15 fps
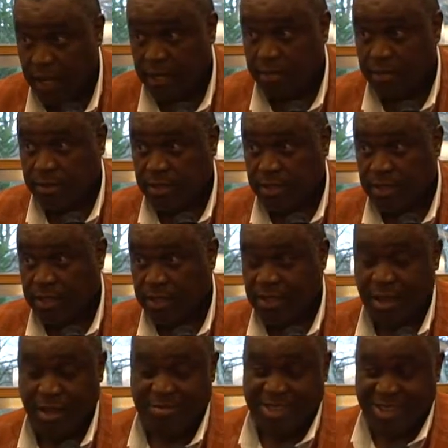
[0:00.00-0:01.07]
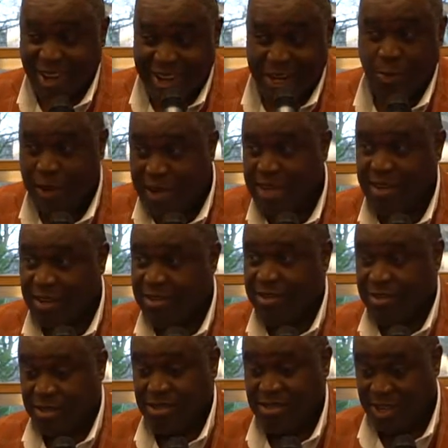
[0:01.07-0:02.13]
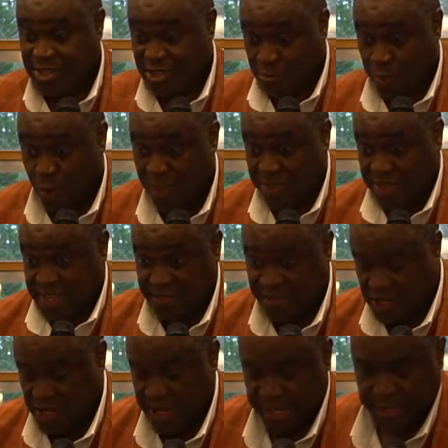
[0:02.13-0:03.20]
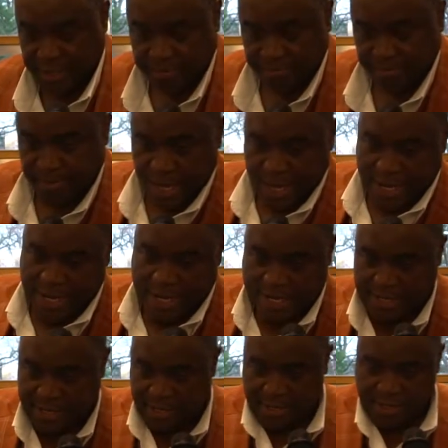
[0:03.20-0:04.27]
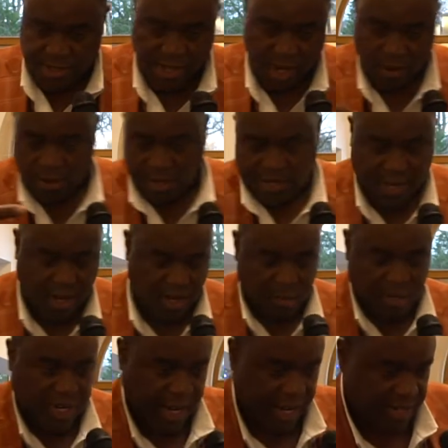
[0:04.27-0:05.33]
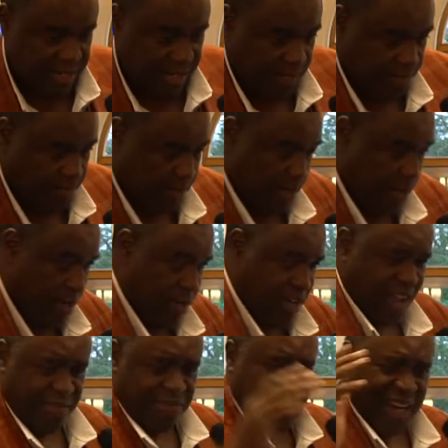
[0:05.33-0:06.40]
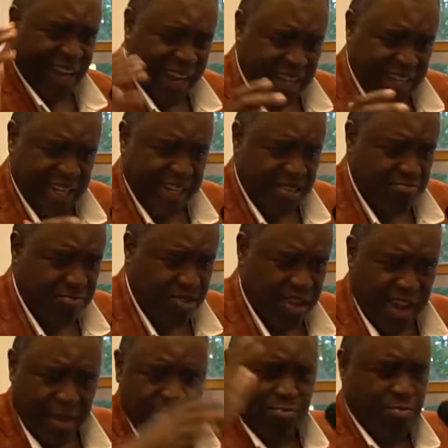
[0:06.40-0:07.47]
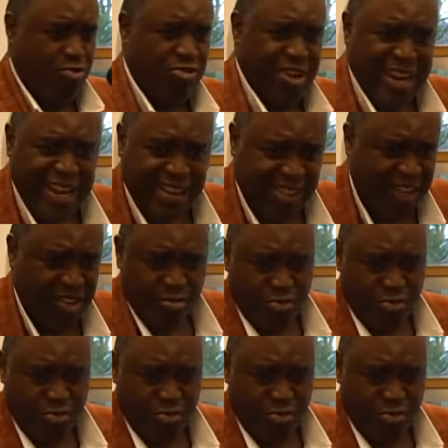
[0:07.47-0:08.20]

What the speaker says: I'm slightly weakened because I just want this fish tank. So I start communicating. Lovely lady, her name's Marie, I think, or